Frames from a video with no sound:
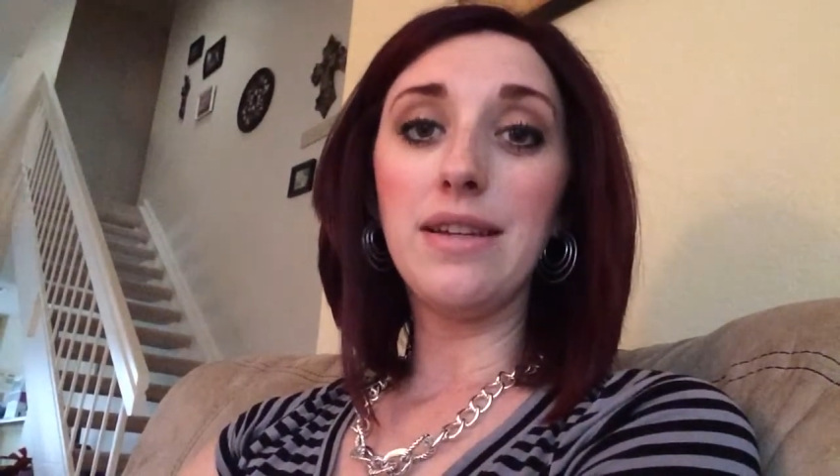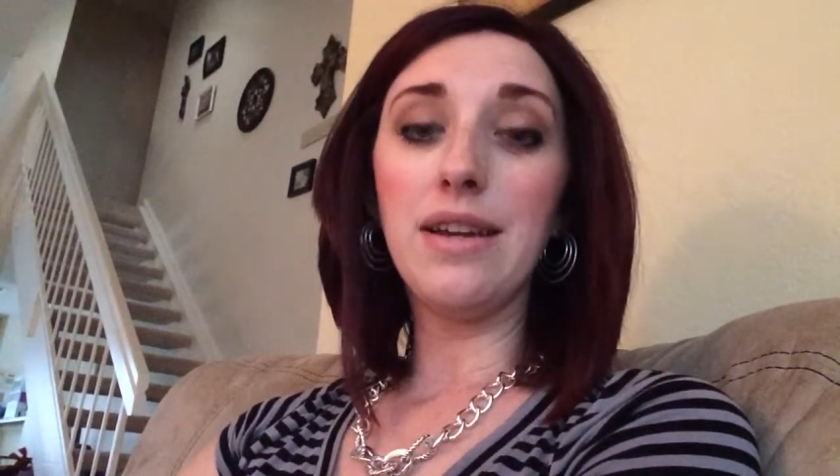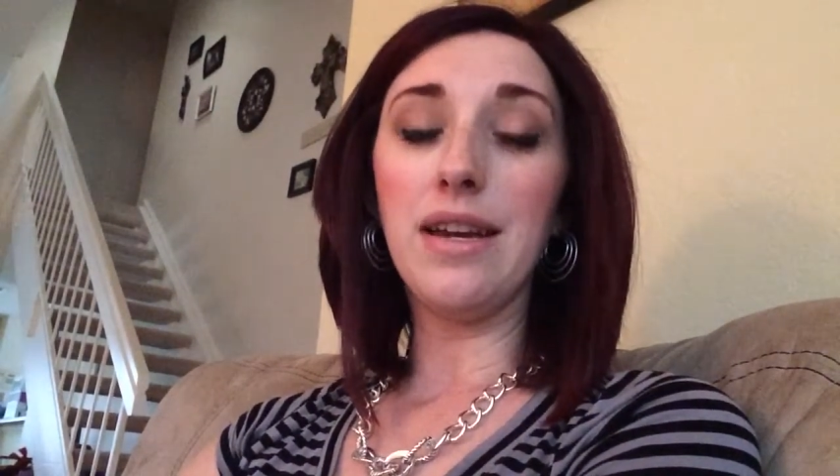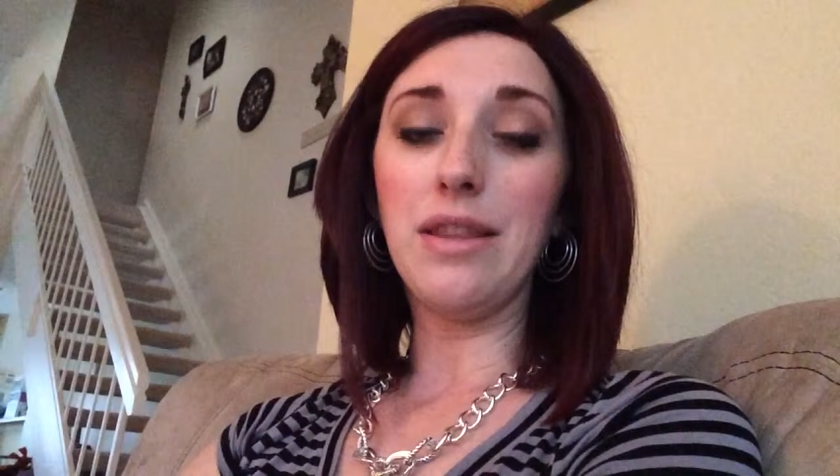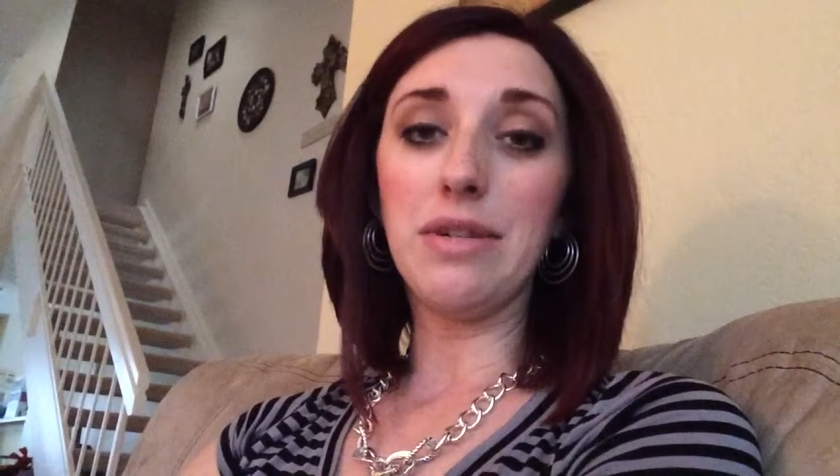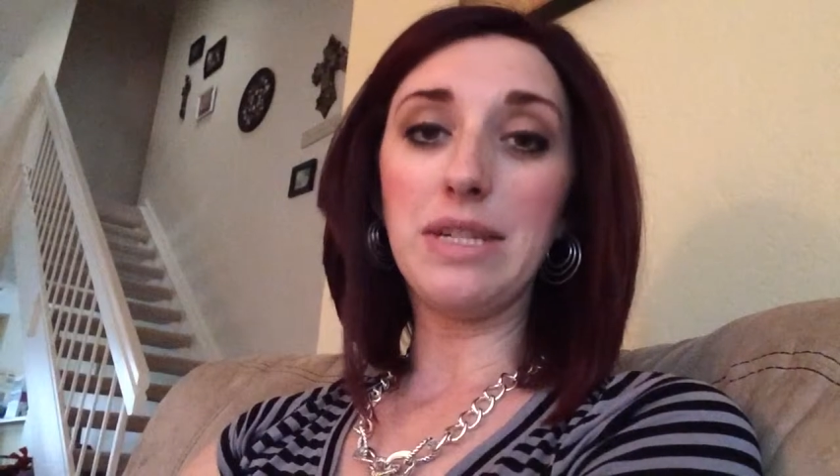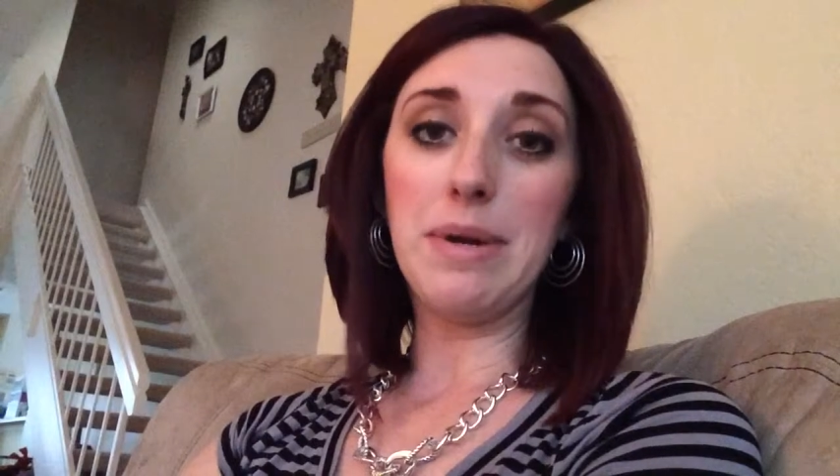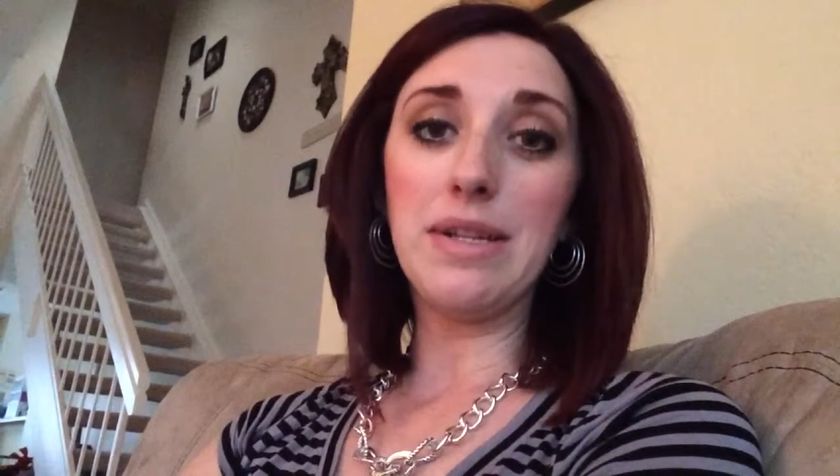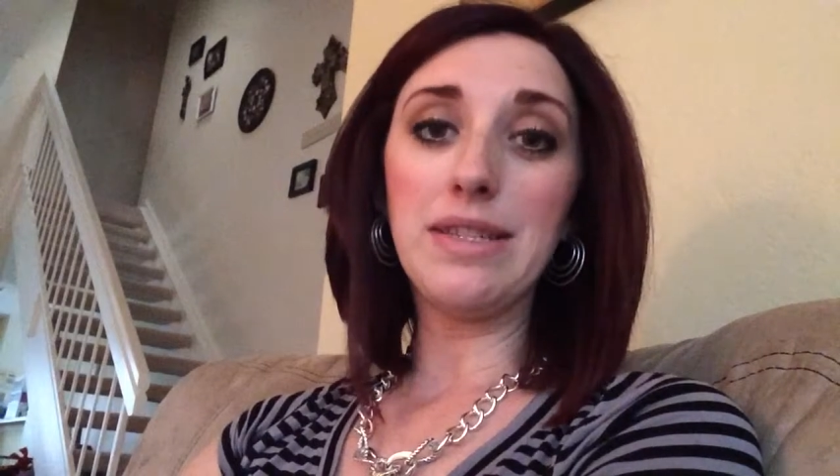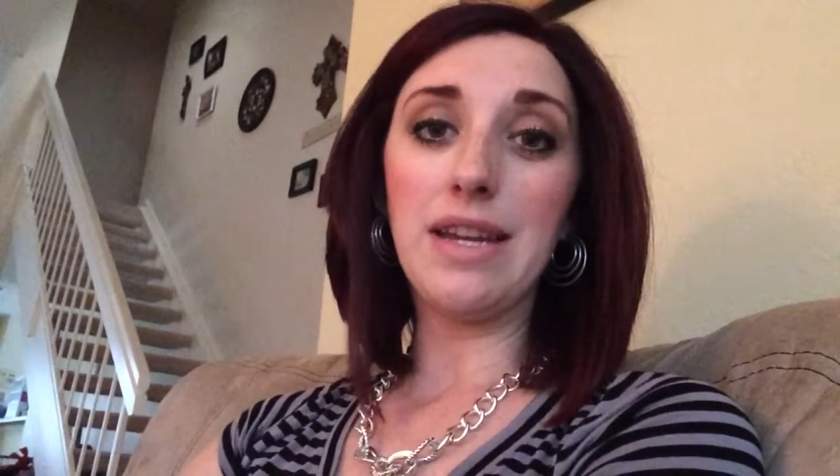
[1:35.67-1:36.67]
at the
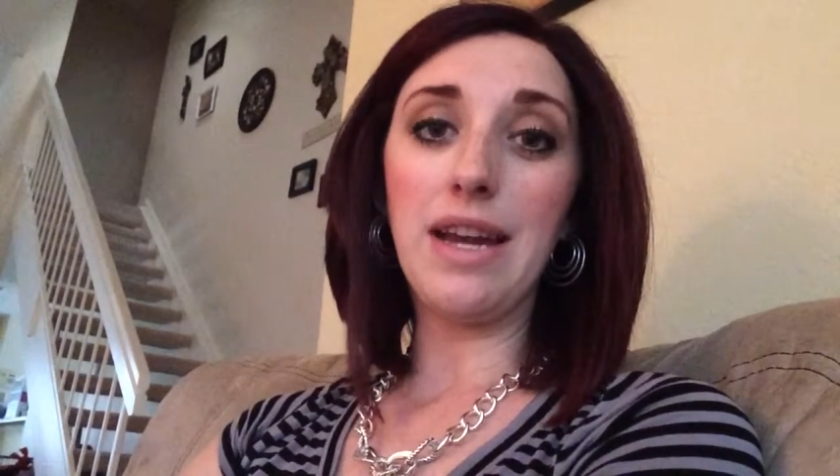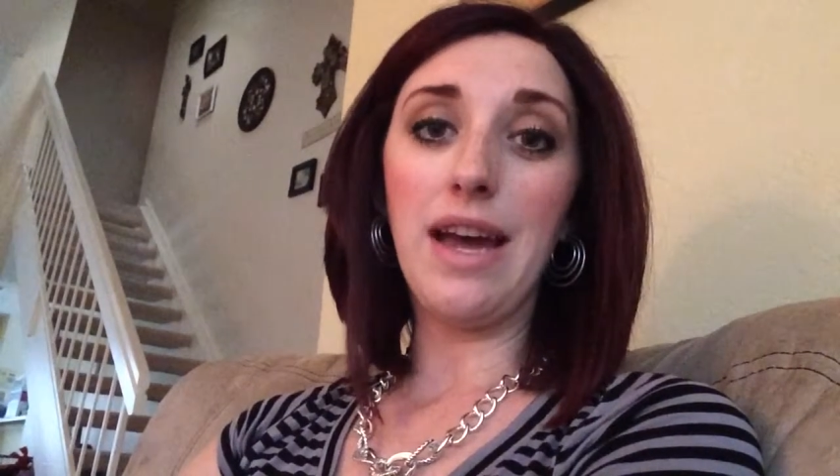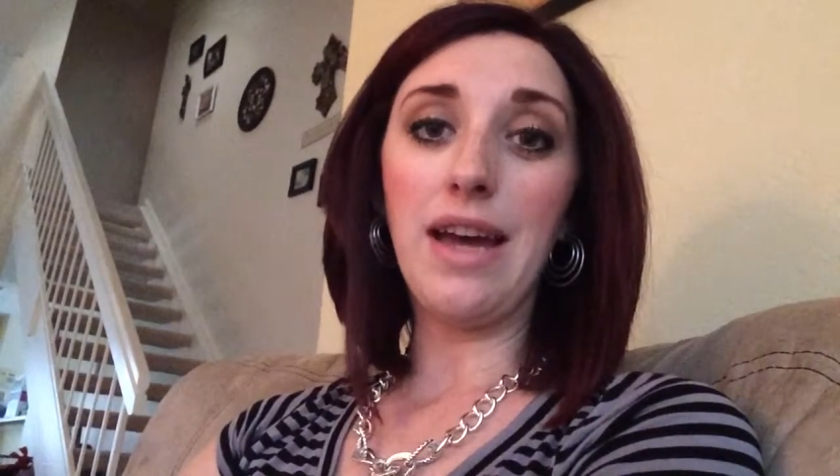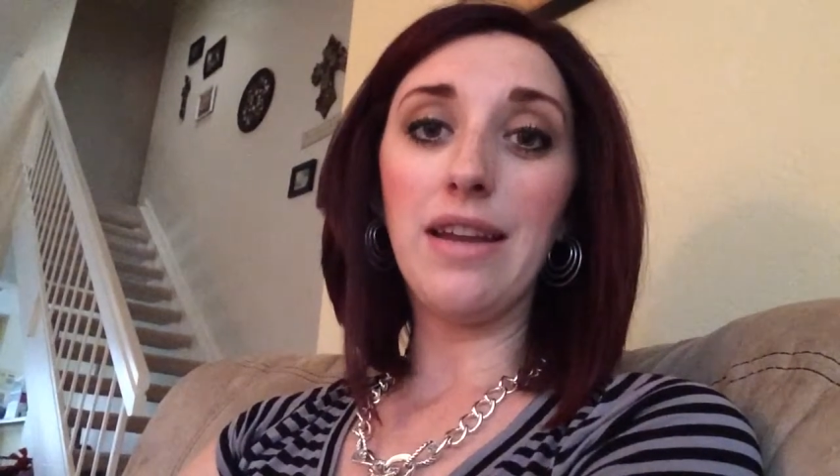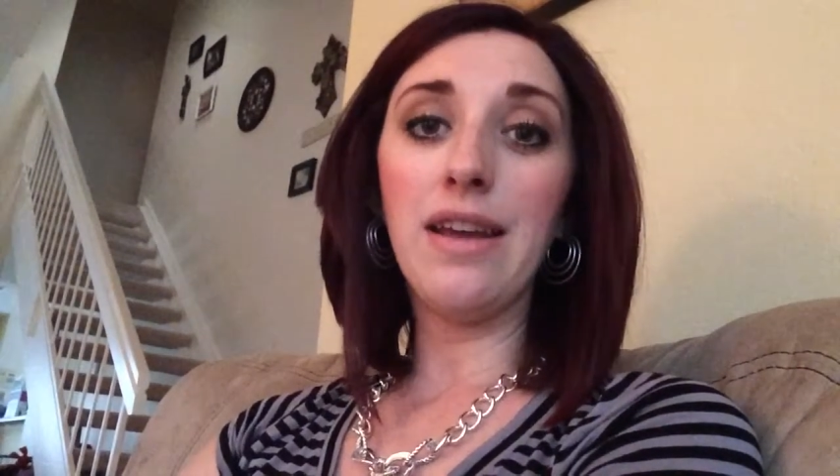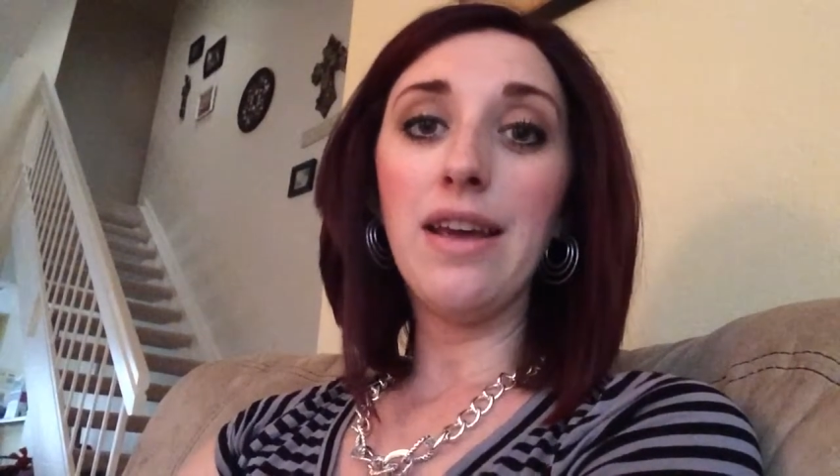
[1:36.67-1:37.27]
response that I had.